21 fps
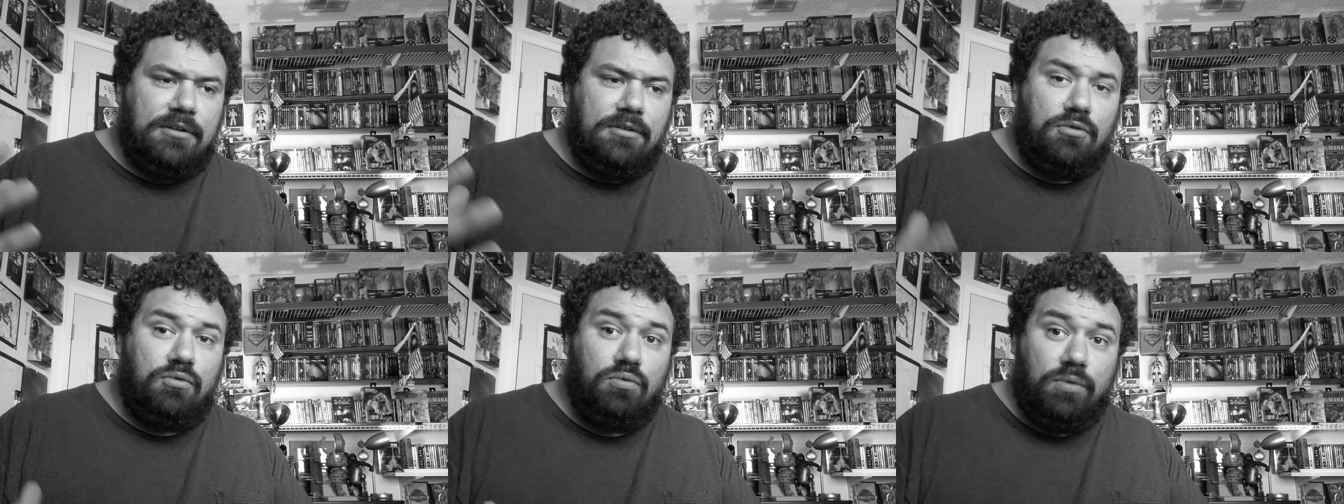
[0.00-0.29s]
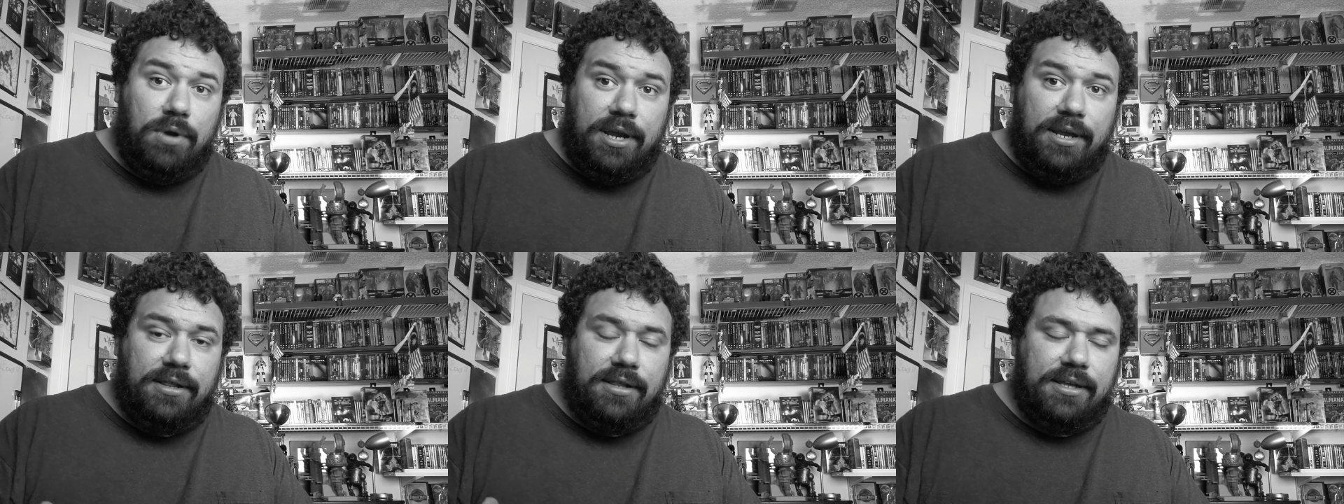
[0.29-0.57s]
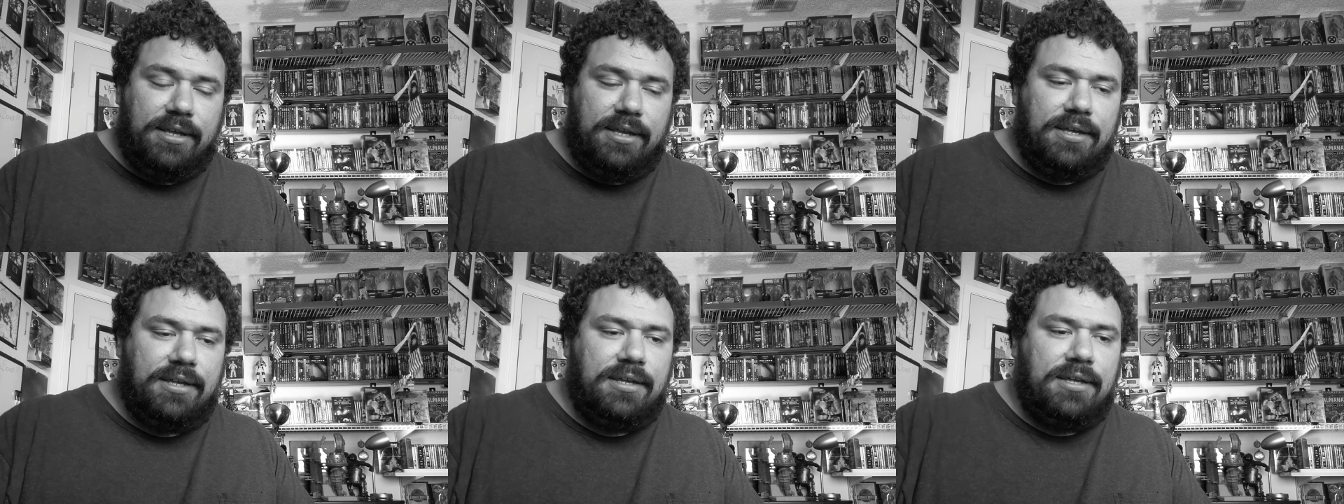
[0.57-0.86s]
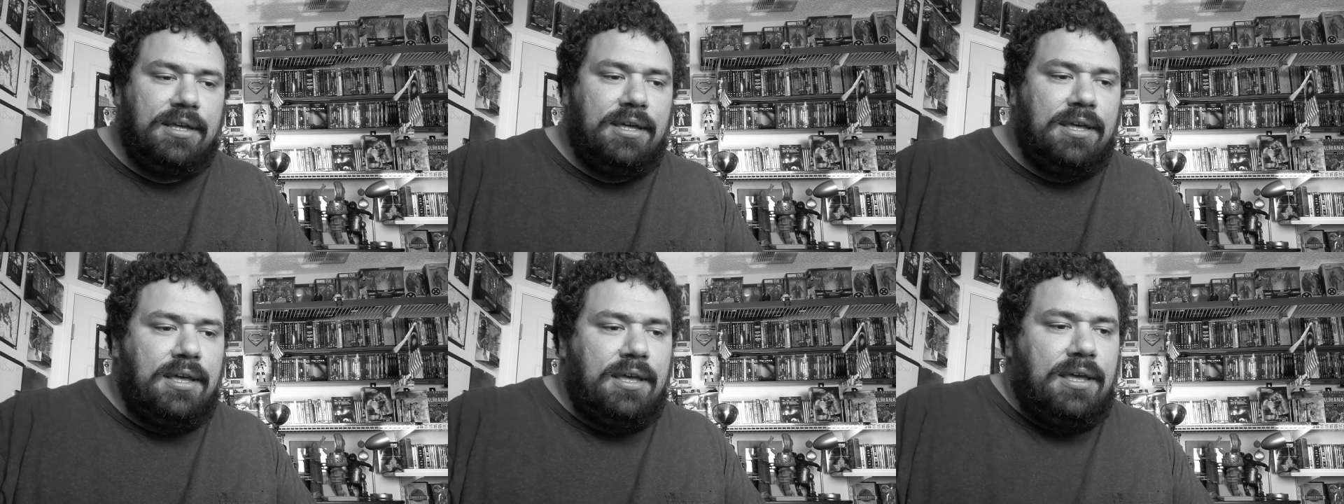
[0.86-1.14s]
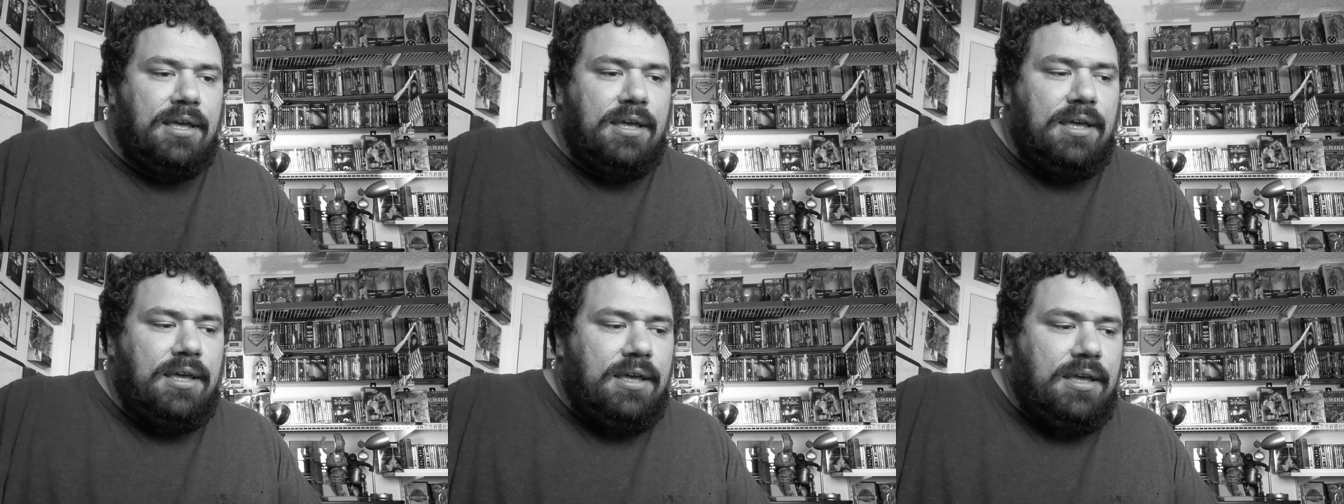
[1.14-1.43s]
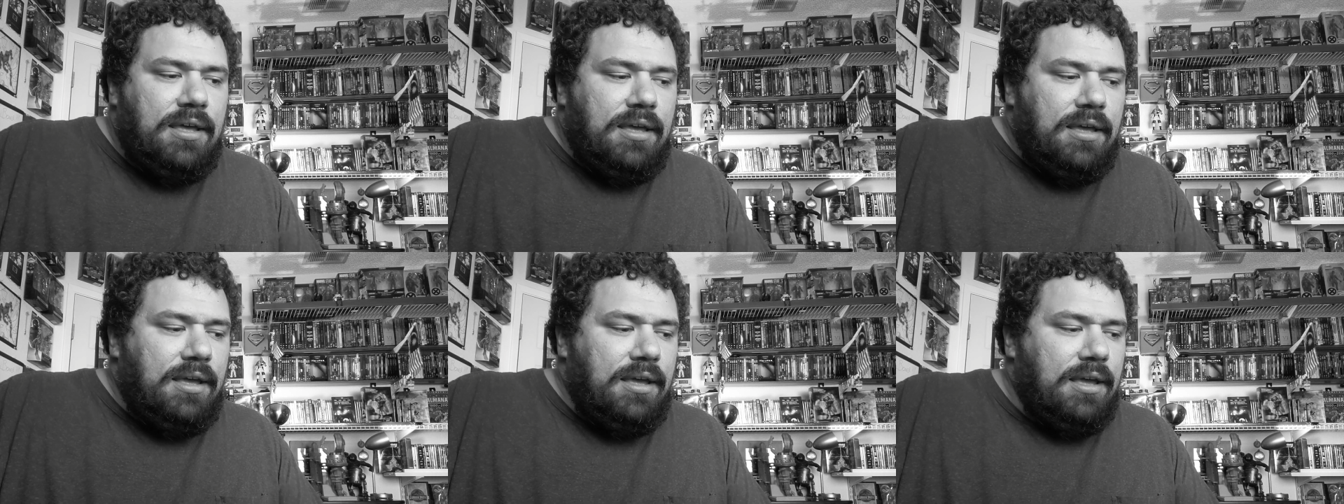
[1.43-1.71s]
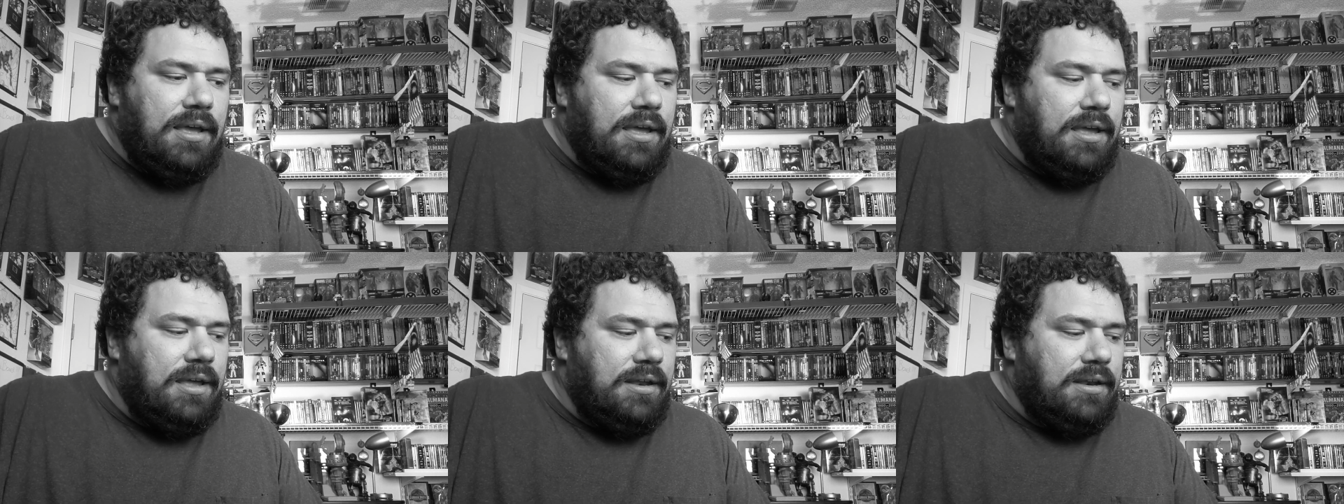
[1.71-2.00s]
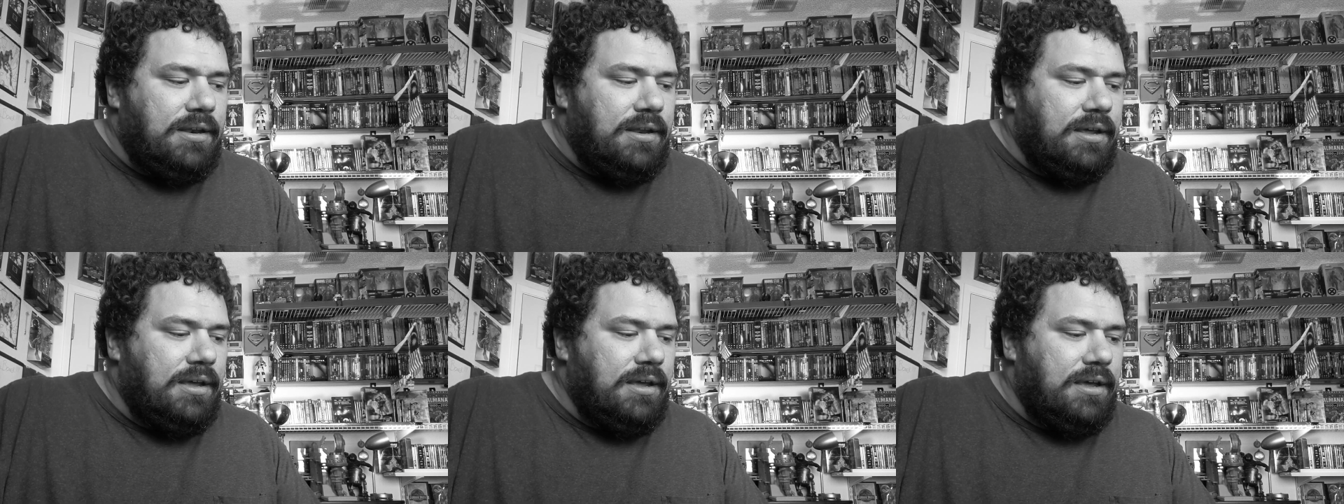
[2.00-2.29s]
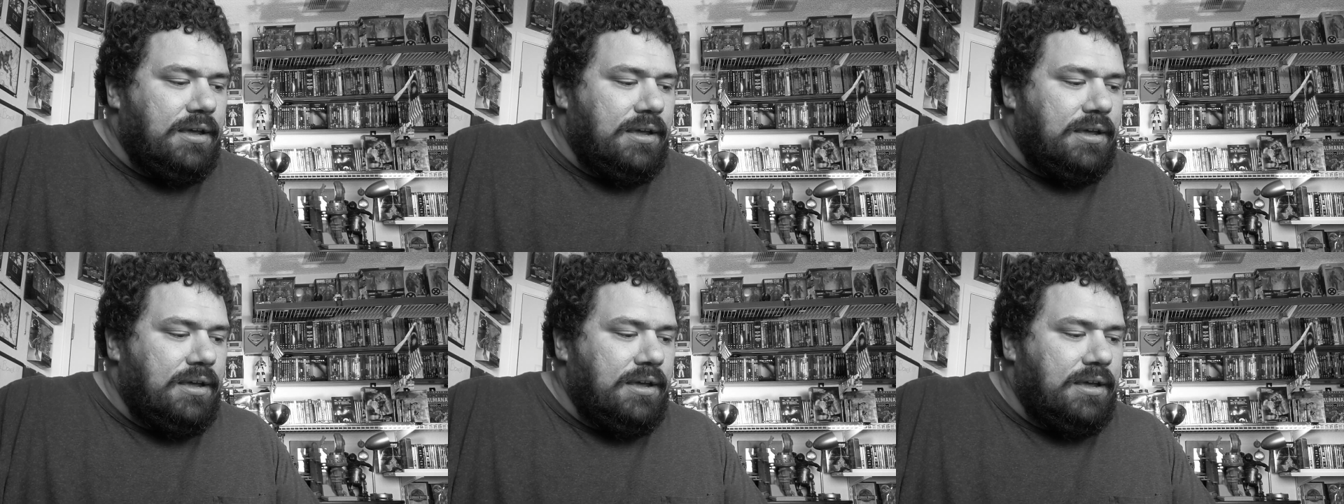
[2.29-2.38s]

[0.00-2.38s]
greatly. And